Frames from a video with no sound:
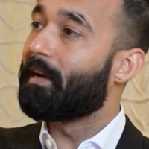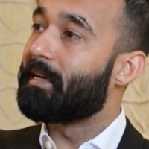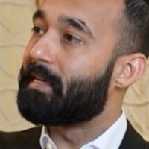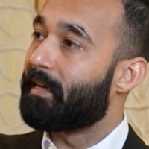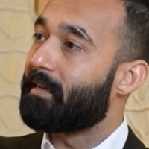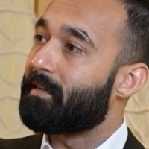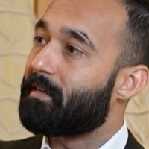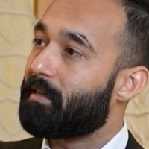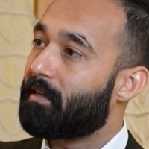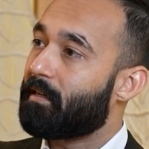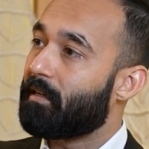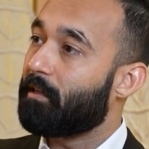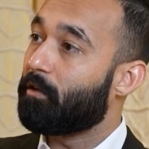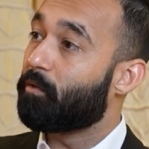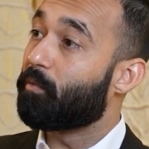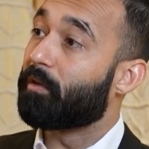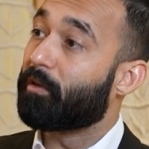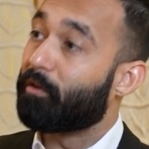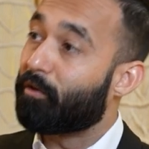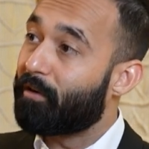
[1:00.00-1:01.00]
identity.
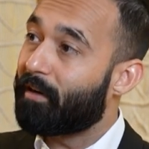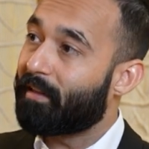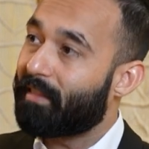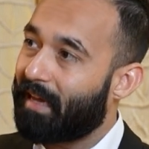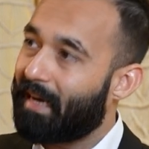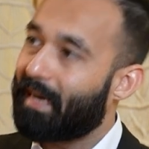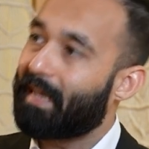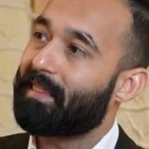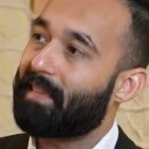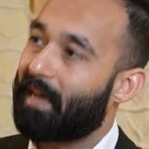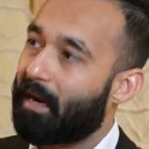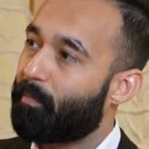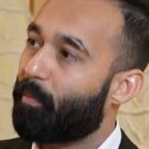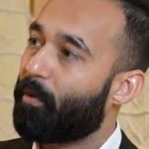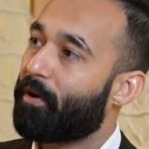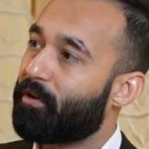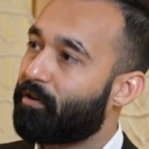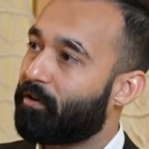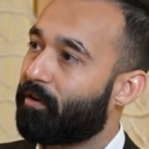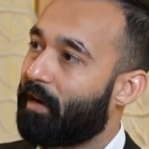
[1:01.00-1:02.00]
You were good at that
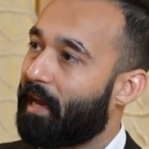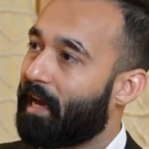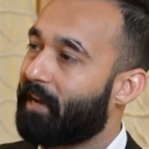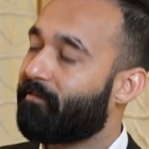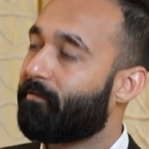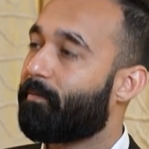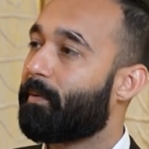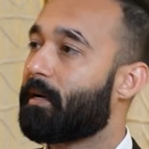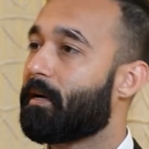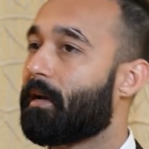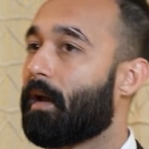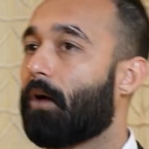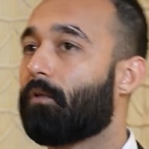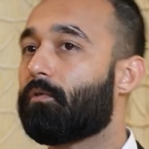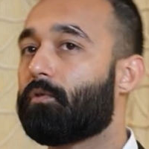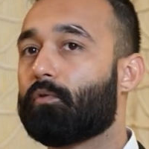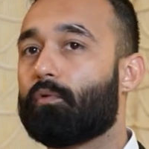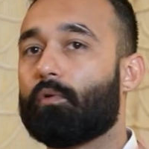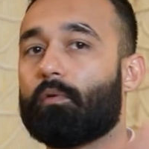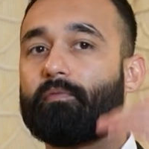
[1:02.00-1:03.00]
point in your life. But now
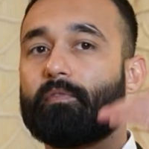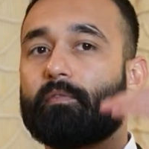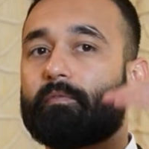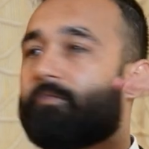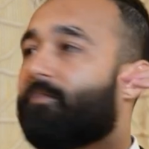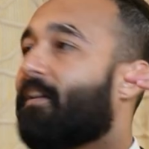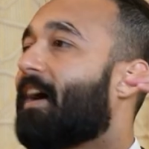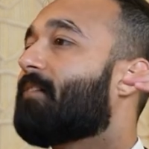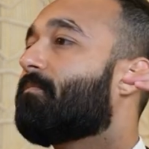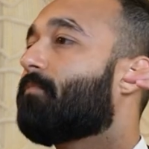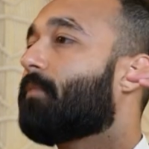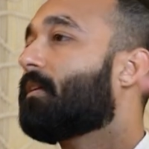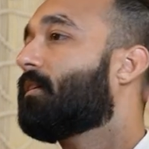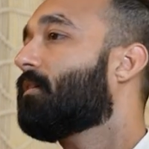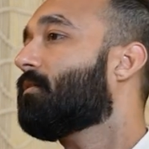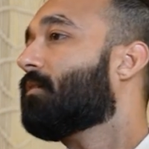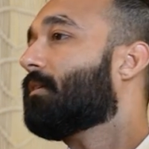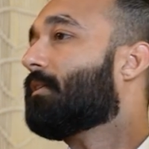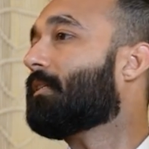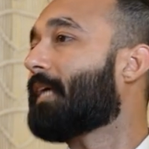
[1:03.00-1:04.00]
to go from 5
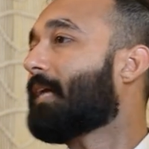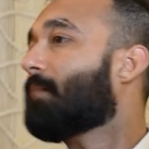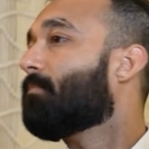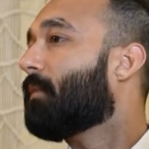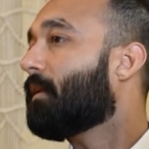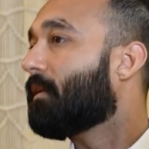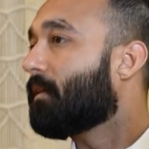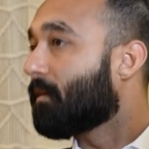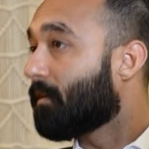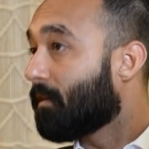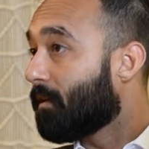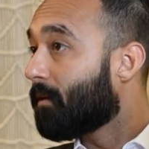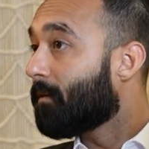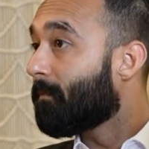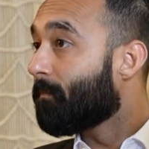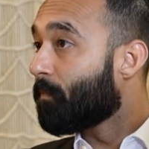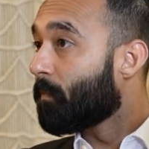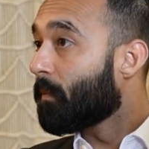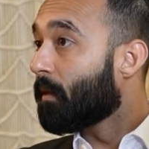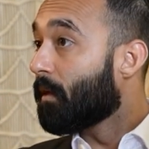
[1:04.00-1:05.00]
million to 10 million,
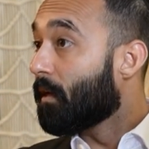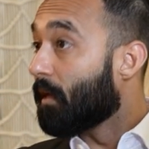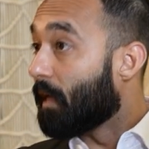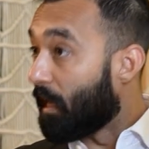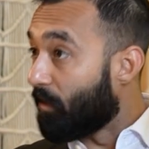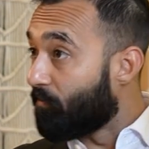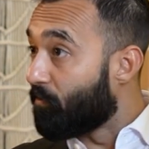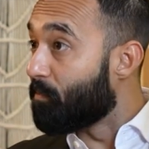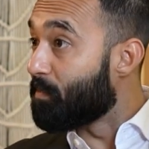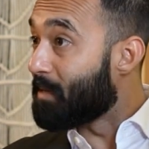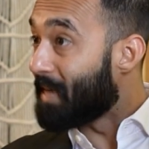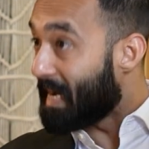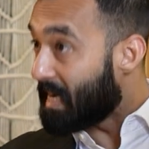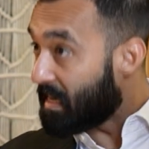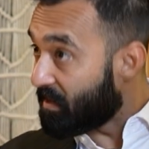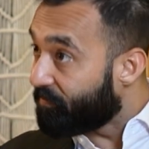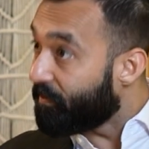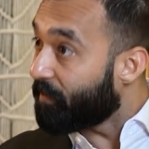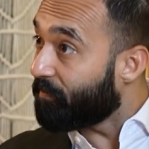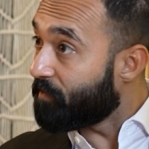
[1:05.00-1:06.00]
and from
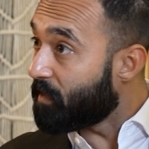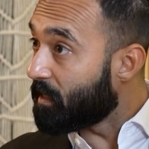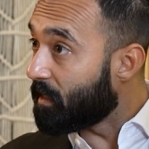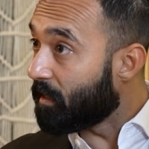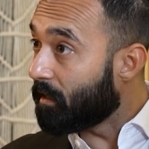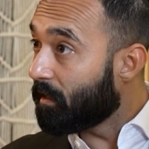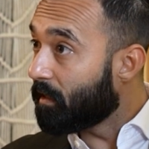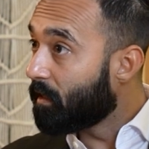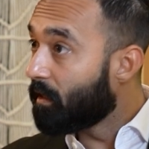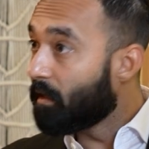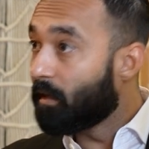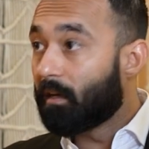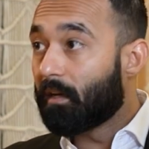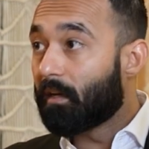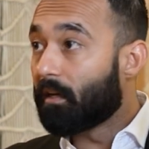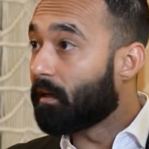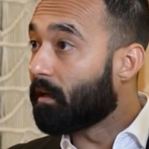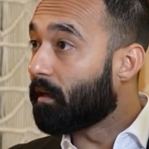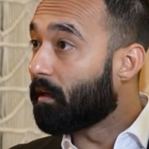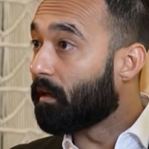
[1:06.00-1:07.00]
10 to 50,
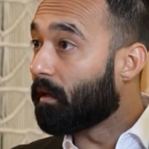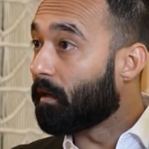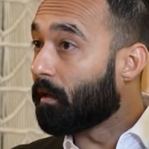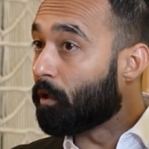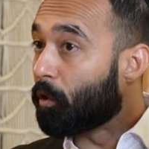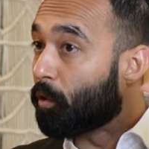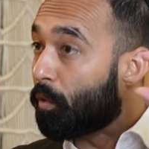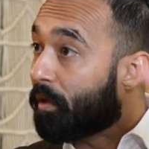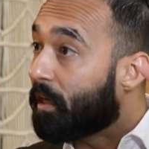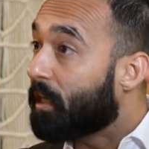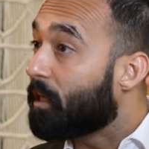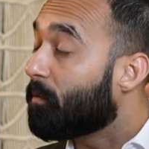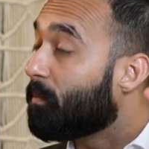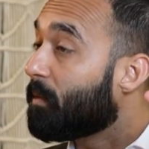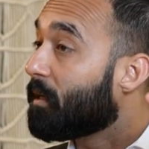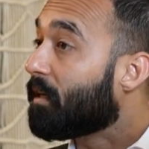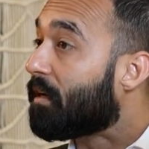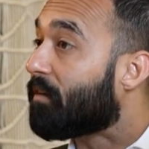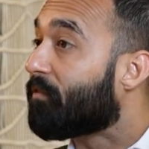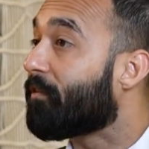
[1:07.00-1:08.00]
you need to
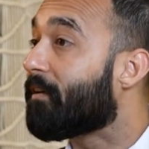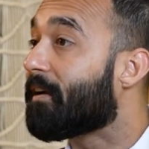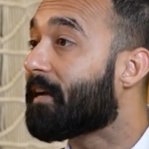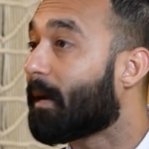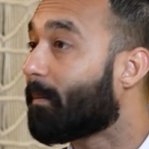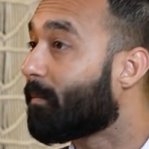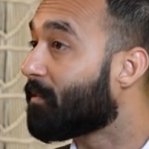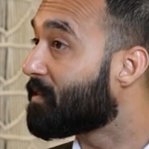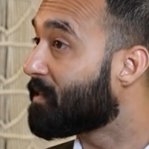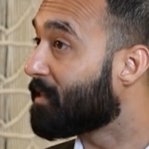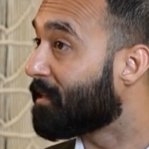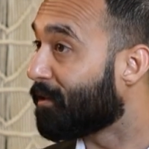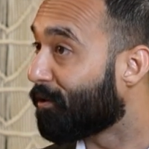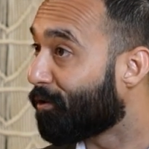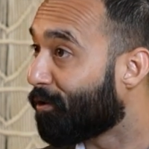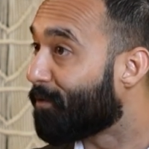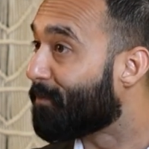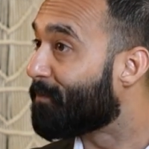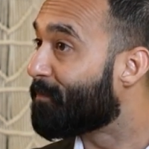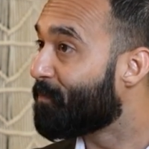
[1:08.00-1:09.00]
be a different type of
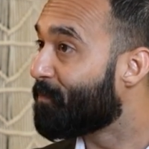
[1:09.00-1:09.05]
CEO.